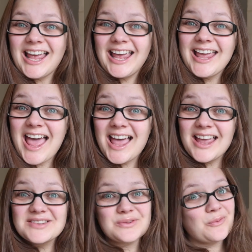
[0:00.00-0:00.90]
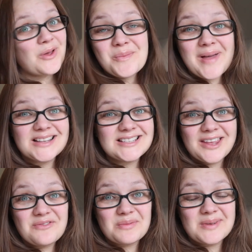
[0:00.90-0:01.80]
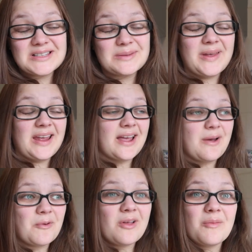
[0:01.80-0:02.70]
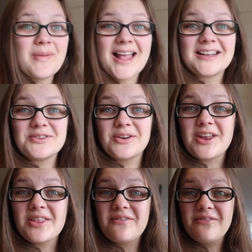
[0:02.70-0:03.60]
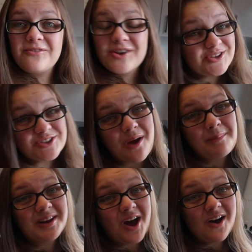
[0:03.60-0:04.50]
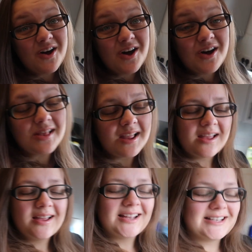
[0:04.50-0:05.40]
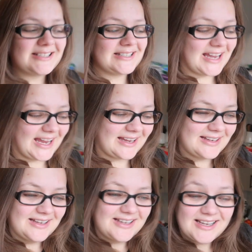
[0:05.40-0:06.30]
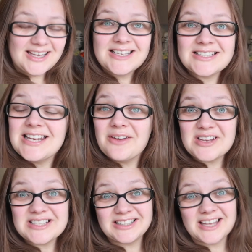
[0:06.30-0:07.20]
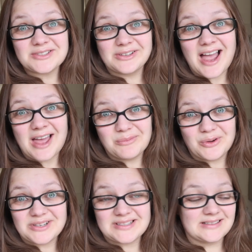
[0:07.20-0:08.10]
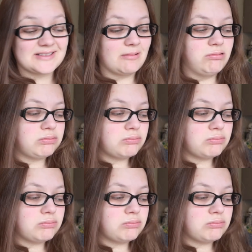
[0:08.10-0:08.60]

Hey guys, welcome back to Life with Mrs. B and welcome back to another food shopping haul. Today I went to Lidl and Morrison's.